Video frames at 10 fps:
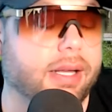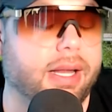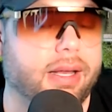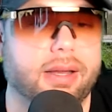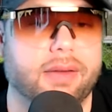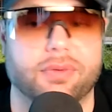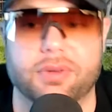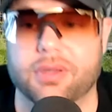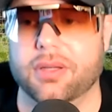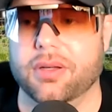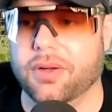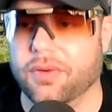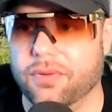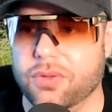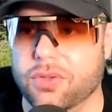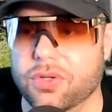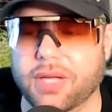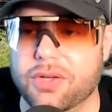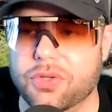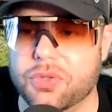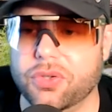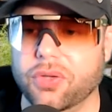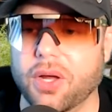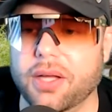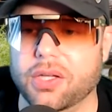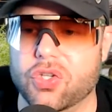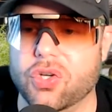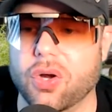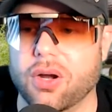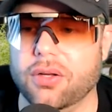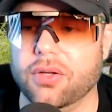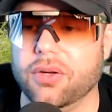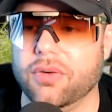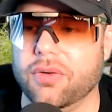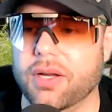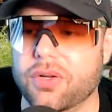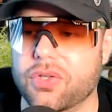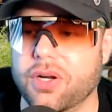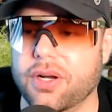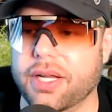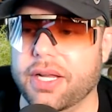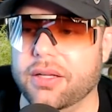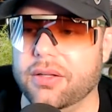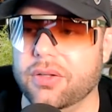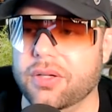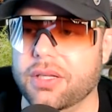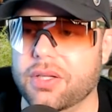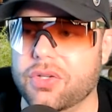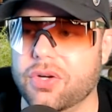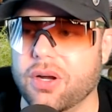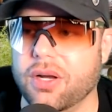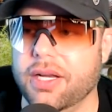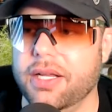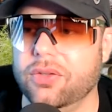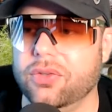if as you just saw in the chart, right? I'll share it again. Look at the chart. It is